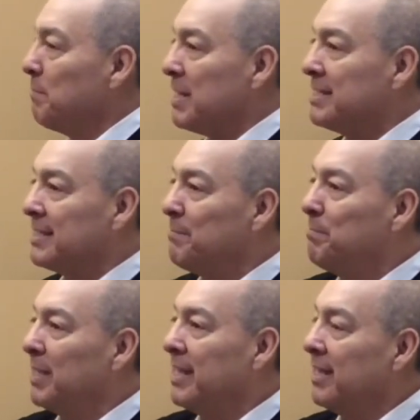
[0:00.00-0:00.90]
by
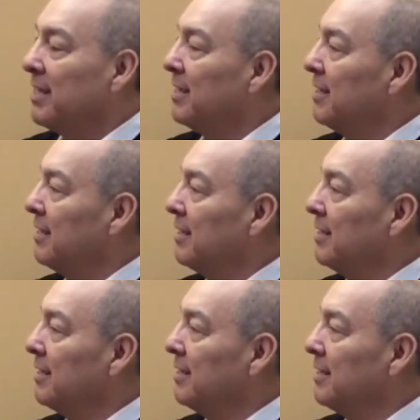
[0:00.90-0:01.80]
simply
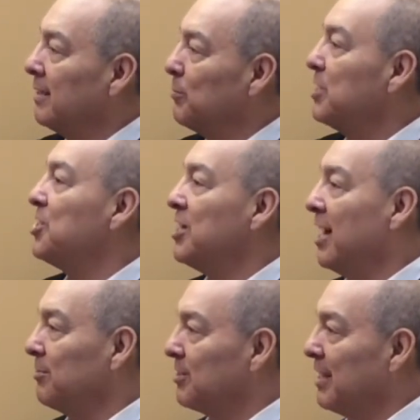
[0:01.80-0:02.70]
reaching
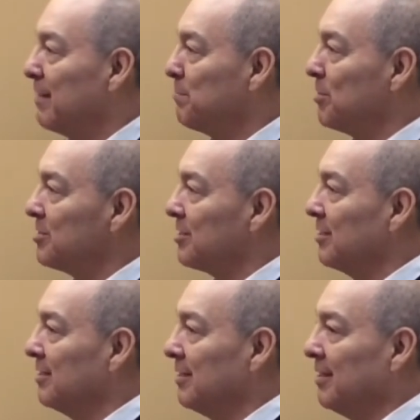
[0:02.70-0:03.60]
out to that person.